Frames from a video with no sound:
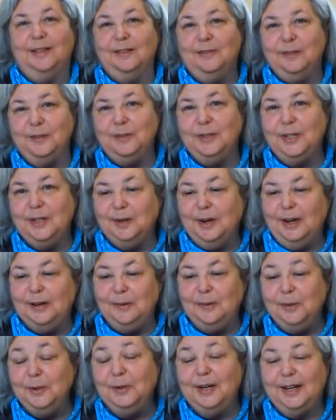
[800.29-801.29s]
The first year I
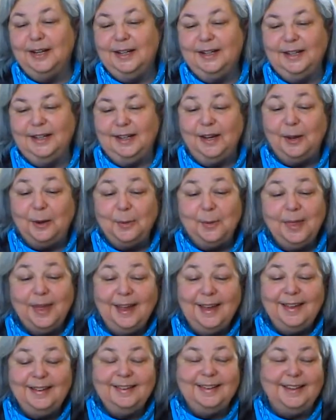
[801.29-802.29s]
grew it, I didn't know
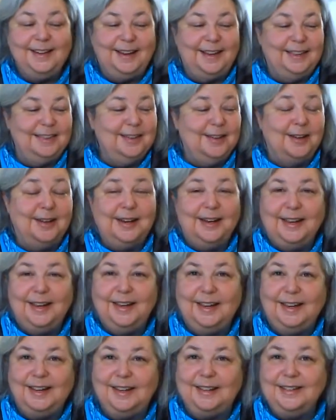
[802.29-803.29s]
that, and I thought I
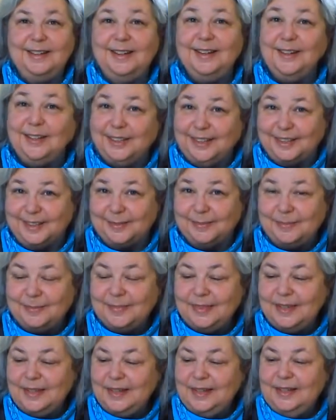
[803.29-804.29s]
had killed it.
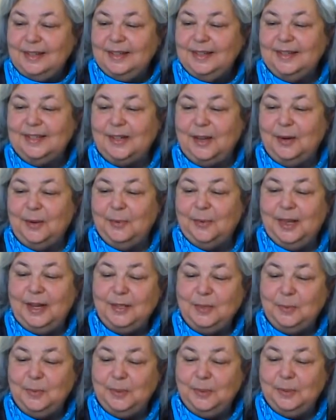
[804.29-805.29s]
So
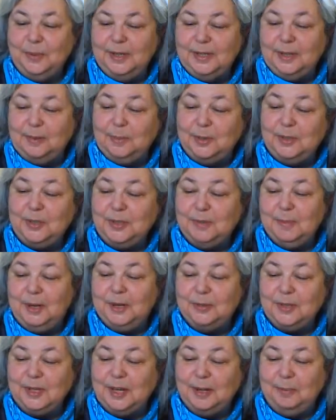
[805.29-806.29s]
that's one reason. Most
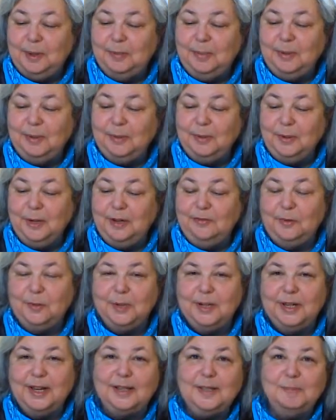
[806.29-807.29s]
tomatoes come up in 3 to
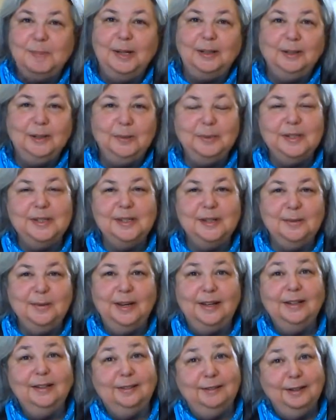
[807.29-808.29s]
4 days. Butler will sit
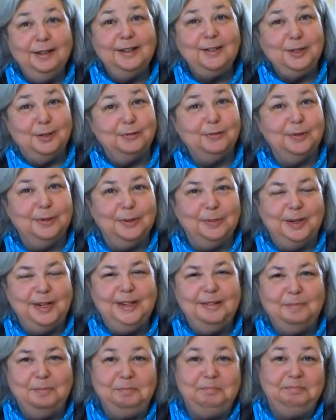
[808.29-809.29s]
around and look at you for a
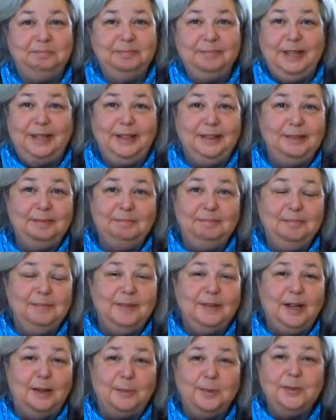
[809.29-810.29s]
week
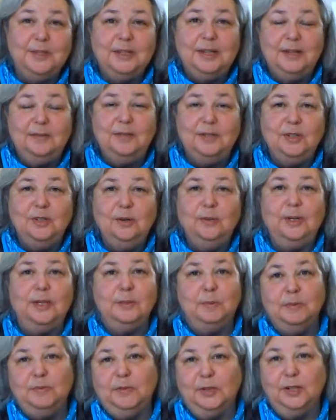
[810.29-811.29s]
and almost even 2
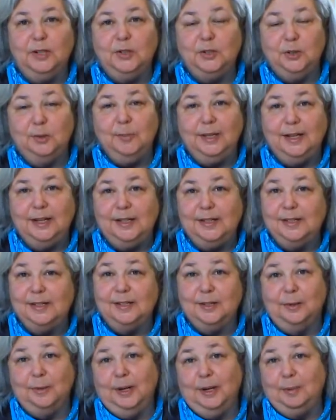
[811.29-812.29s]
weeks before it germinates.
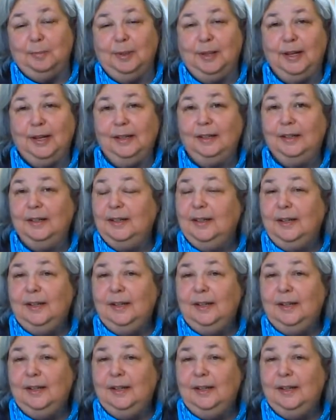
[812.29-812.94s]
It's a great plant.